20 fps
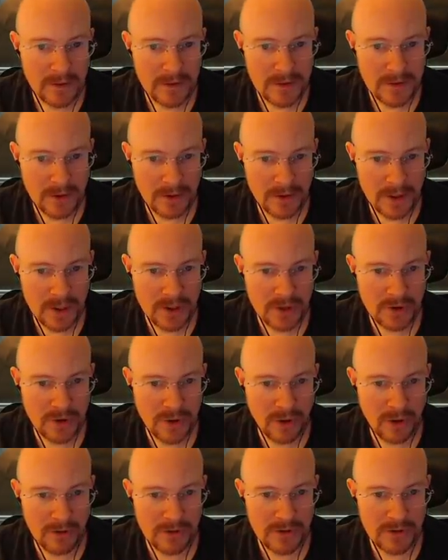So these
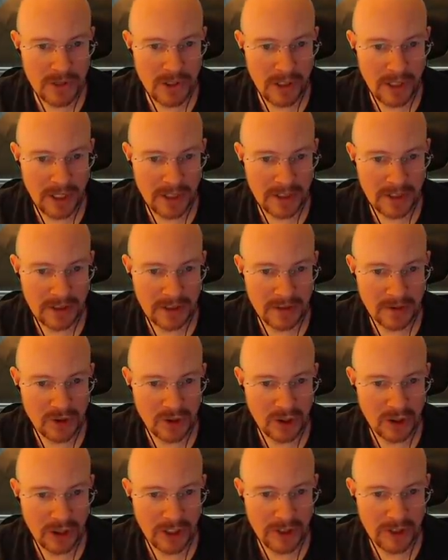drones are like,
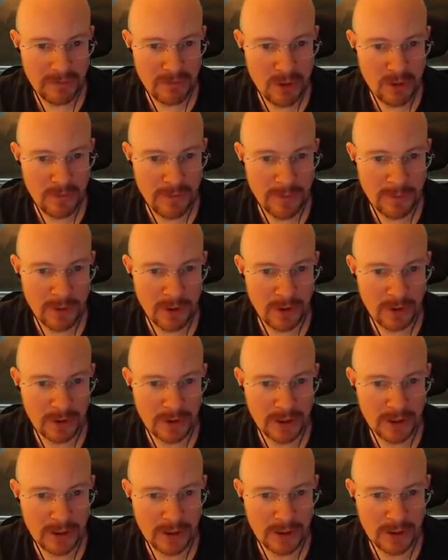they're like movable
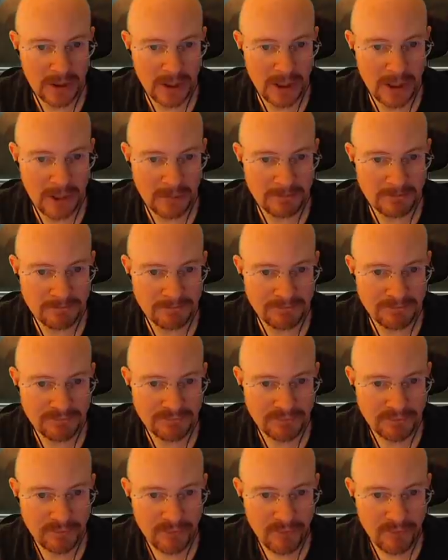little um,